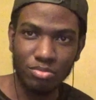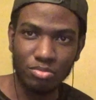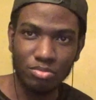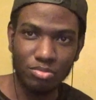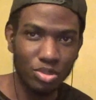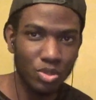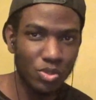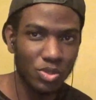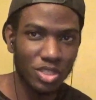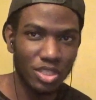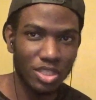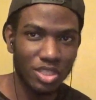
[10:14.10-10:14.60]

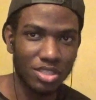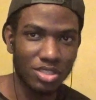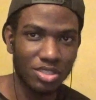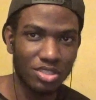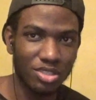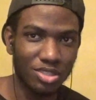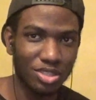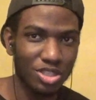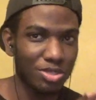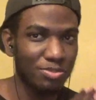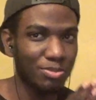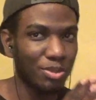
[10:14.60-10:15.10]
music and
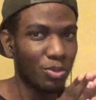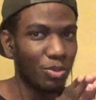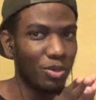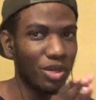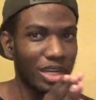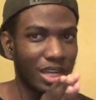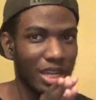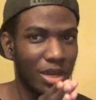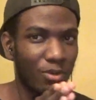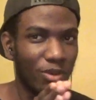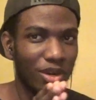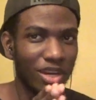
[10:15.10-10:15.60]
such, but when
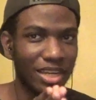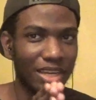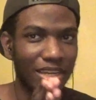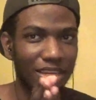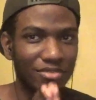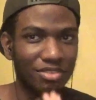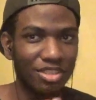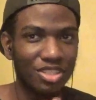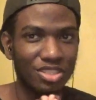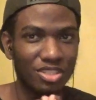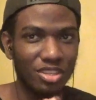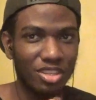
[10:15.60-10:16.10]
they want to
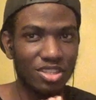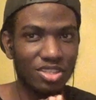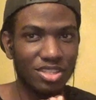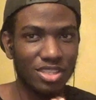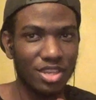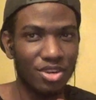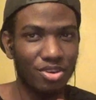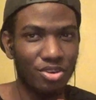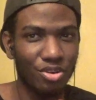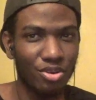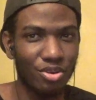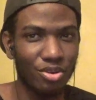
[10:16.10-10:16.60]
give a chance
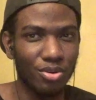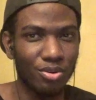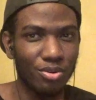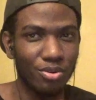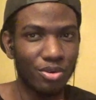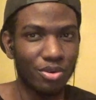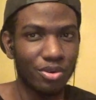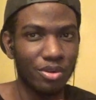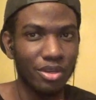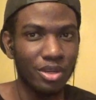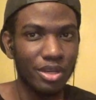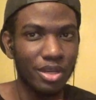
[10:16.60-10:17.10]
at
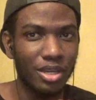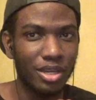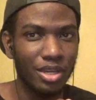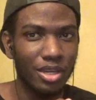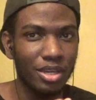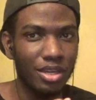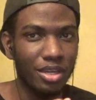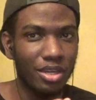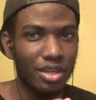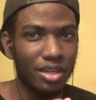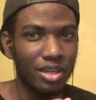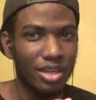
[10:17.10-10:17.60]
nerdcore,
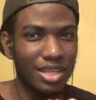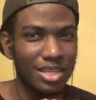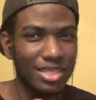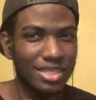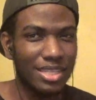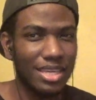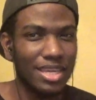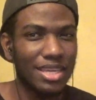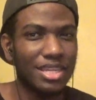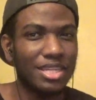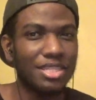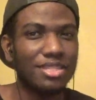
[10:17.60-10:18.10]
they
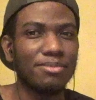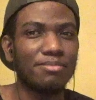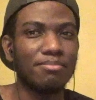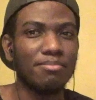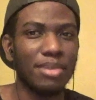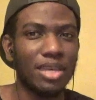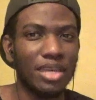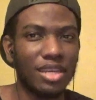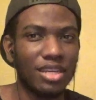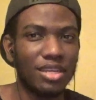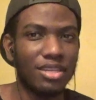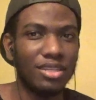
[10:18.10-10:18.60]
saying it's
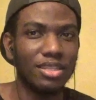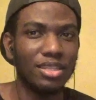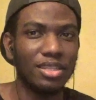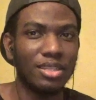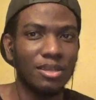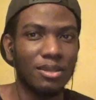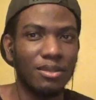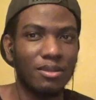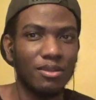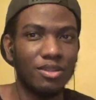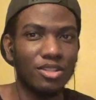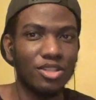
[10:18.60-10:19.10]
mid.
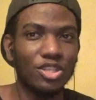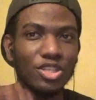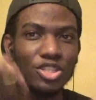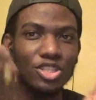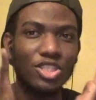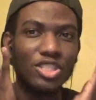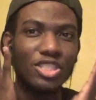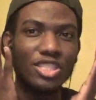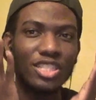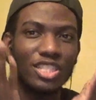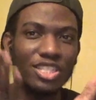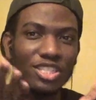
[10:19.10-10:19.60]
You're
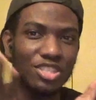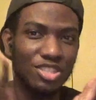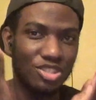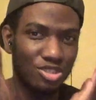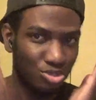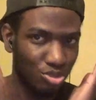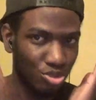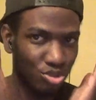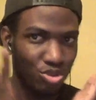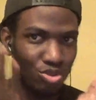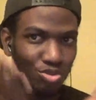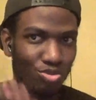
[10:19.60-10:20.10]
just listening
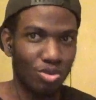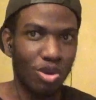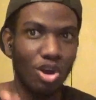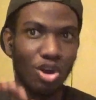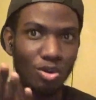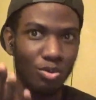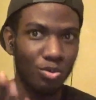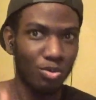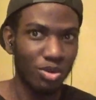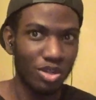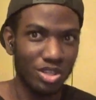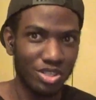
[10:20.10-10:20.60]
to the
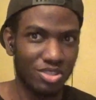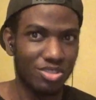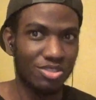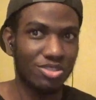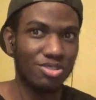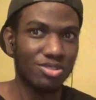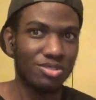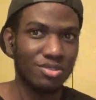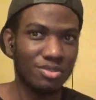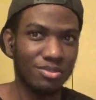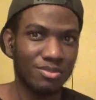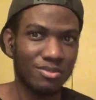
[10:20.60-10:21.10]
wrong
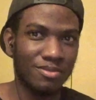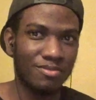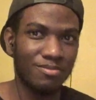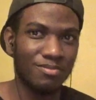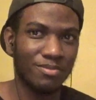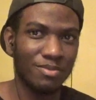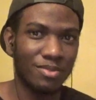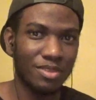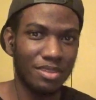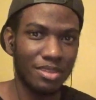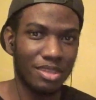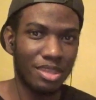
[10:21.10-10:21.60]
ones.
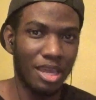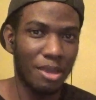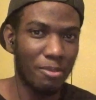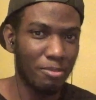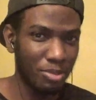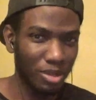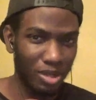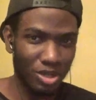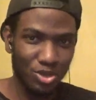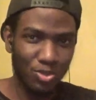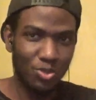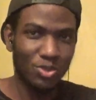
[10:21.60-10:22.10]
And
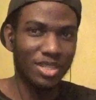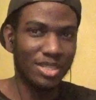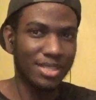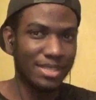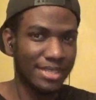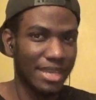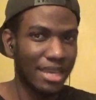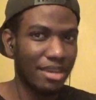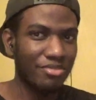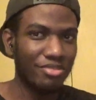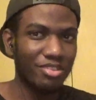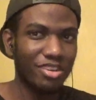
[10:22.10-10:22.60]
plus, with a
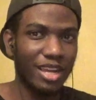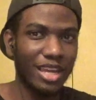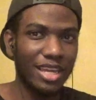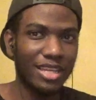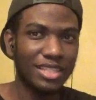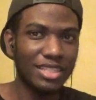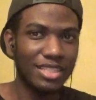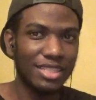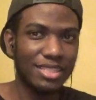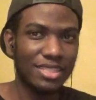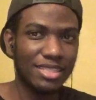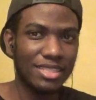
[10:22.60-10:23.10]
cipher like
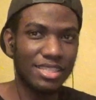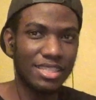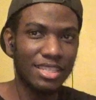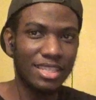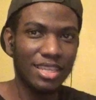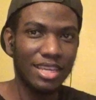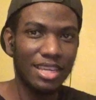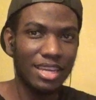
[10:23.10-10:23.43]
this,